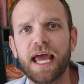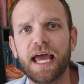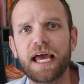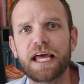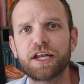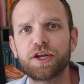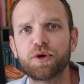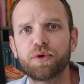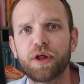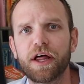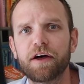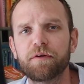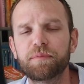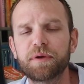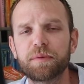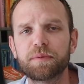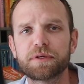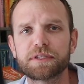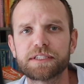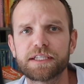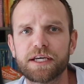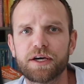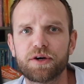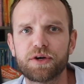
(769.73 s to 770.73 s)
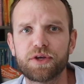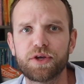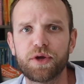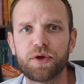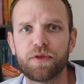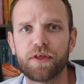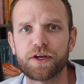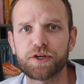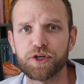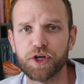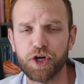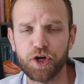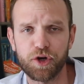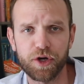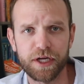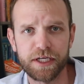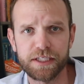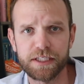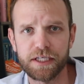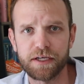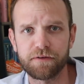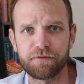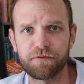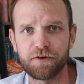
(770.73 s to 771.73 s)
and you'll have people tell you that you're
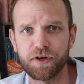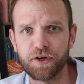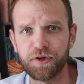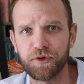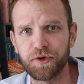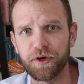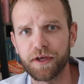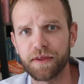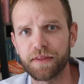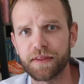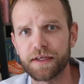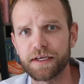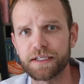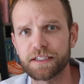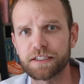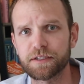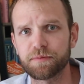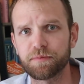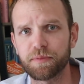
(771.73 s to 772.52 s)
crazy for doing this,